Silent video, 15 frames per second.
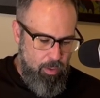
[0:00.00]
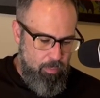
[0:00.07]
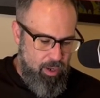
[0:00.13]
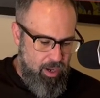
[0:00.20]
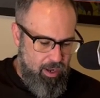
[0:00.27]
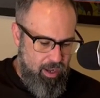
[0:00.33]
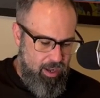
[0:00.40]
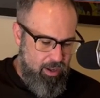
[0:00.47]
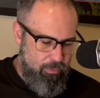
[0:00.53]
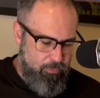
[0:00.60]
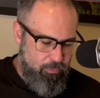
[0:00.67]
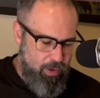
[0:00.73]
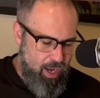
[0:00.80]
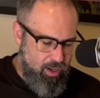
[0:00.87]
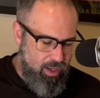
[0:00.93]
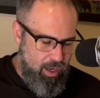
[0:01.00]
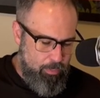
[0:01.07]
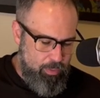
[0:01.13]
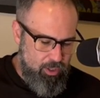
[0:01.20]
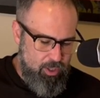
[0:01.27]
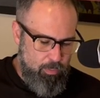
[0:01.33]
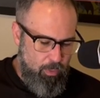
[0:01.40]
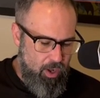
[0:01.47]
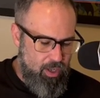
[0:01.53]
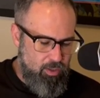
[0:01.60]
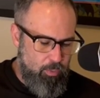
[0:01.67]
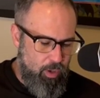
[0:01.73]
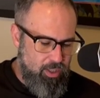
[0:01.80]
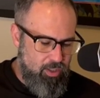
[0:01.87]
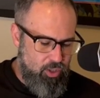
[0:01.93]
But uh, found a couple of
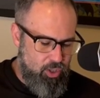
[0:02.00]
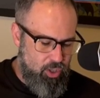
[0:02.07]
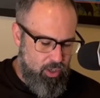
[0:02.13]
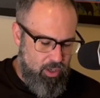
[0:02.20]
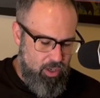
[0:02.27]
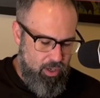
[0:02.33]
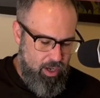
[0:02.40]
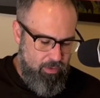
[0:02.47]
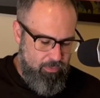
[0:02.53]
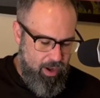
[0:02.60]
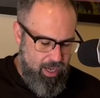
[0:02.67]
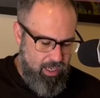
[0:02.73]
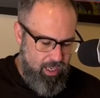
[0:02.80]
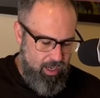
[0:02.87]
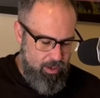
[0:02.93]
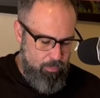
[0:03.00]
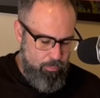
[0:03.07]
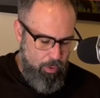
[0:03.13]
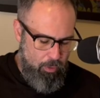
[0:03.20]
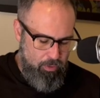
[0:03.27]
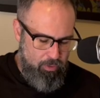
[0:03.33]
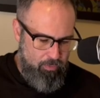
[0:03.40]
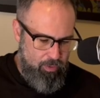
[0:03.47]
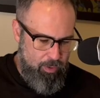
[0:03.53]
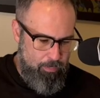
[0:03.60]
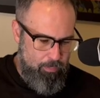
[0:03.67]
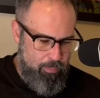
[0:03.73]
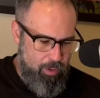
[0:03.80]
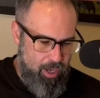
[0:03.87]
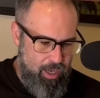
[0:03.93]
spawns. Wasn't sure if I needed both of
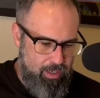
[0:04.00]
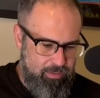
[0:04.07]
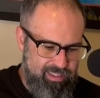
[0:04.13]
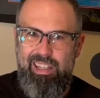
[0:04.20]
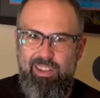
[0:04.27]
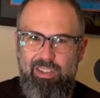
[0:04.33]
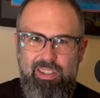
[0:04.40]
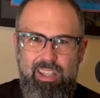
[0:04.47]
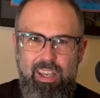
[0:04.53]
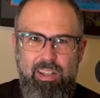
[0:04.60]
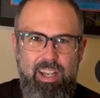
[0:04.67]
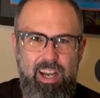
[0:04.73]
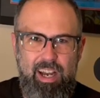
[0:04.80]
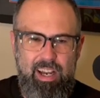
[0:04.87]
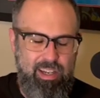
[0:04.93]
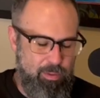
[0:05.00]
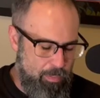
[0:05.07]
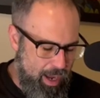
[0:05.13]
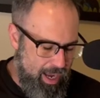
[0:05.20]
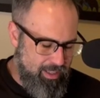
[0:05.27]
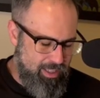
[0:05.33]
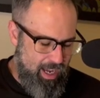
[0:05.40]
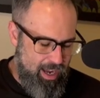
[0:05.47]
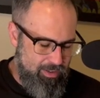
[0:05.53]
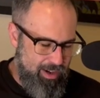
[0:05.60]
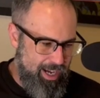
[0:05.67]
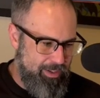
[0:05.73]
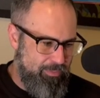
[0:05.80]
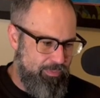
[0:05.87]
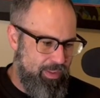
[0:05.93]
them, but you see Todd, you buy Todd,
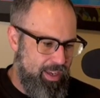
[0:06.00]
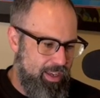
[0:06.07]
right?